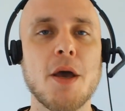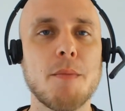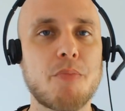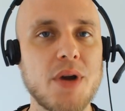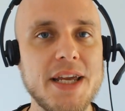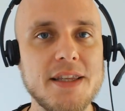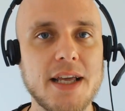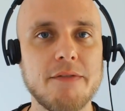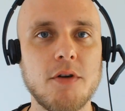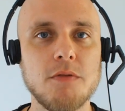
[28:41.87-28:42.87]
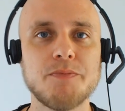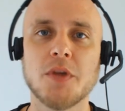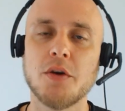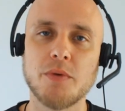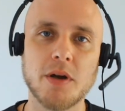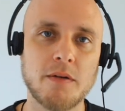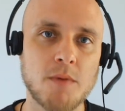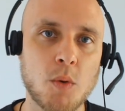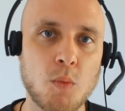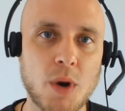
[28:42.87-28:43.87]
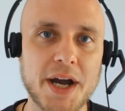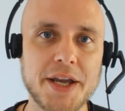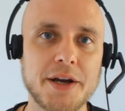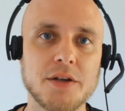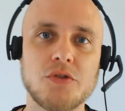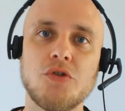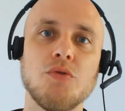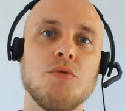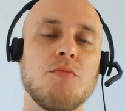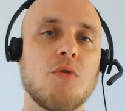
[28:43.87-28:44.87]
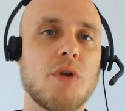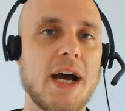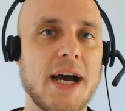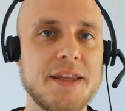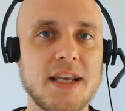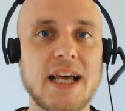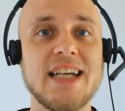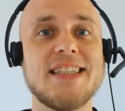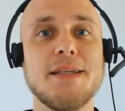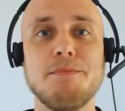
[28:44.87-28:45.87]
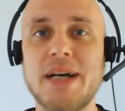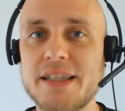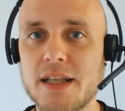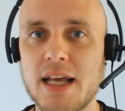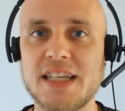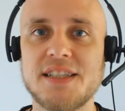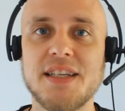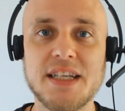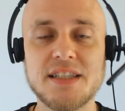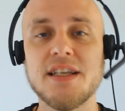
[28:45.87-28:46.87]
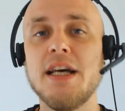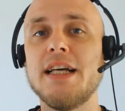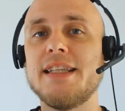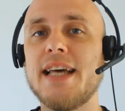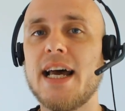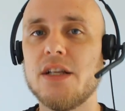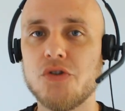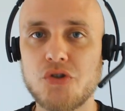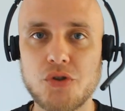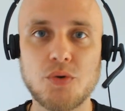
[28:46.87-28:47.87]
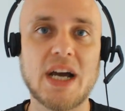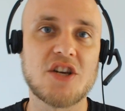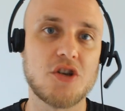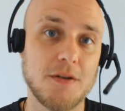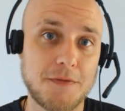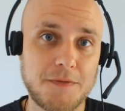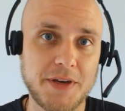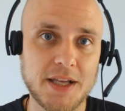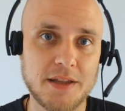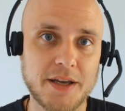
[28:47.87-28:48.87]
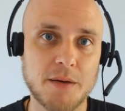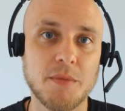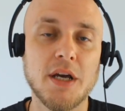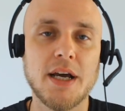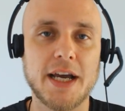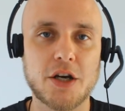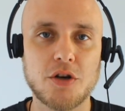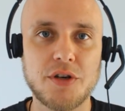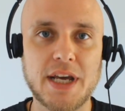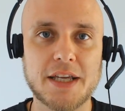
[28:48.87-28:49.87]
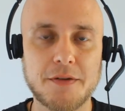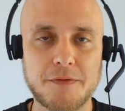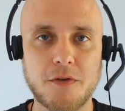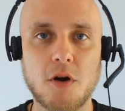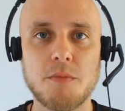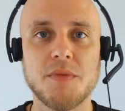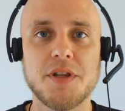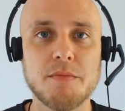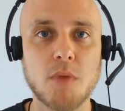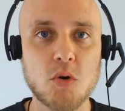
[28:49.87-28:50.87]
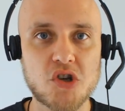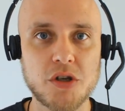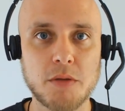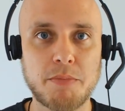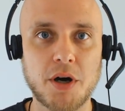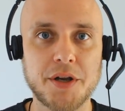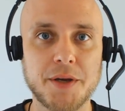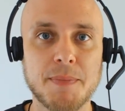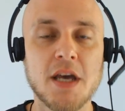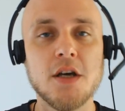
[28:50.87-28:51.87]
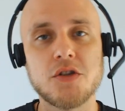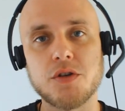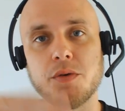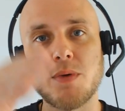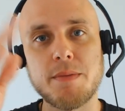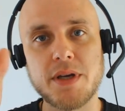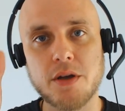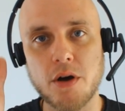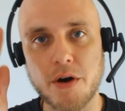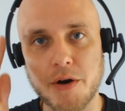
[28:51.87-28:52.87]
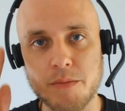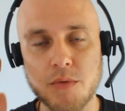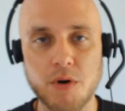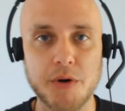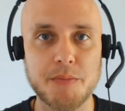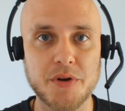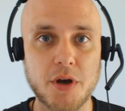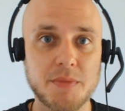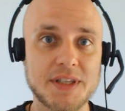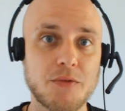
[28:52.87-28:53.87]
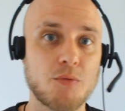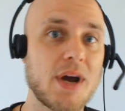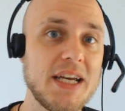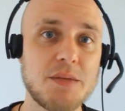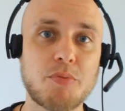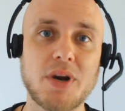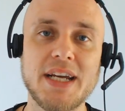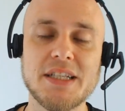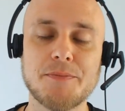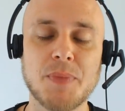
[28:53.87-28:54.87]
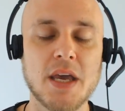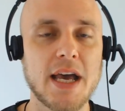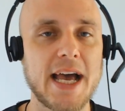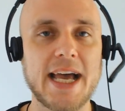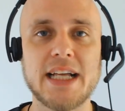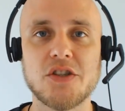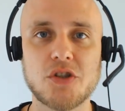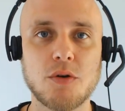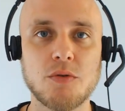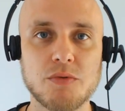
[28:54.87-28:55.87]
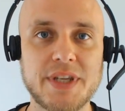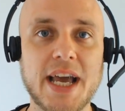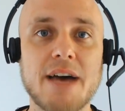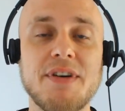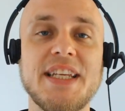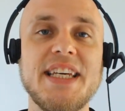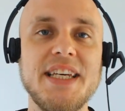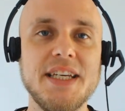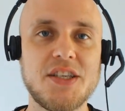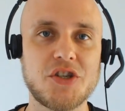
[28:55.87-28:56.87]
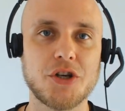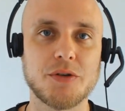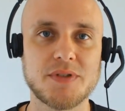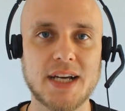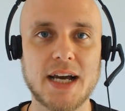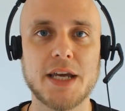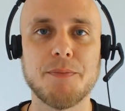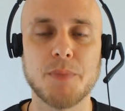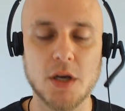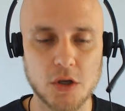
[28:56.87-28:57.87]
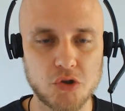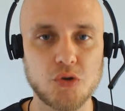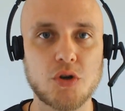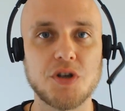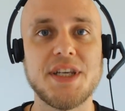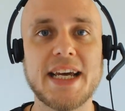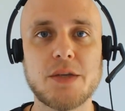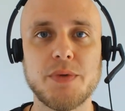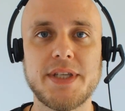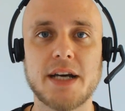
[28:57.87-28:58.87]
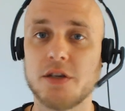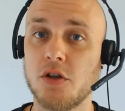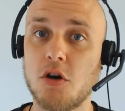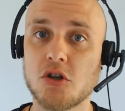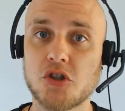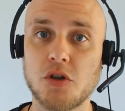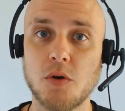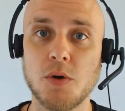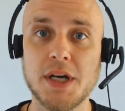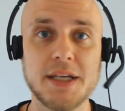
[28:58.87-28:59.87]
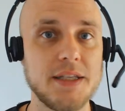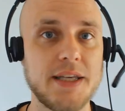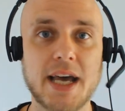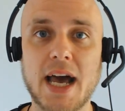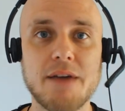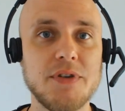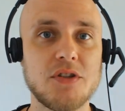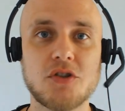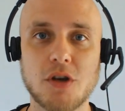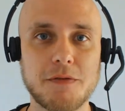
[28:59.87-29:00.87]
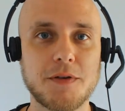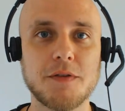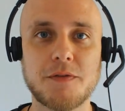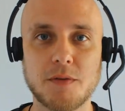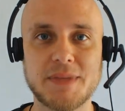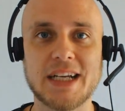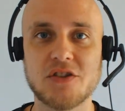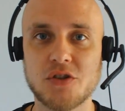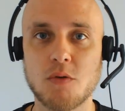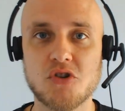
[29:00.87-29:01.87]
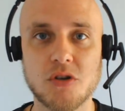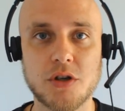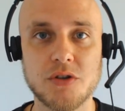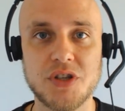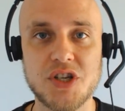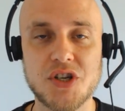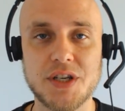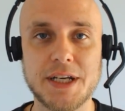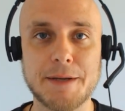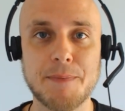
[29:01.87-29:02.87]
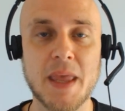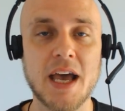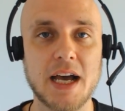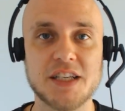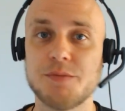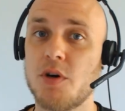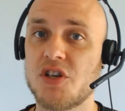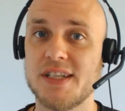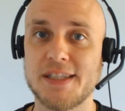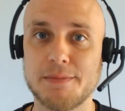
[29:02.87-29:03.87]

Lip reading: brain level, we are wired to more analyze and mentalize things than to actually feel them and connect from the emotional body. So the women are more predominantly right brained, and so they have an easier time to connect with that. And also they haven't suffered from that social conditioning as much as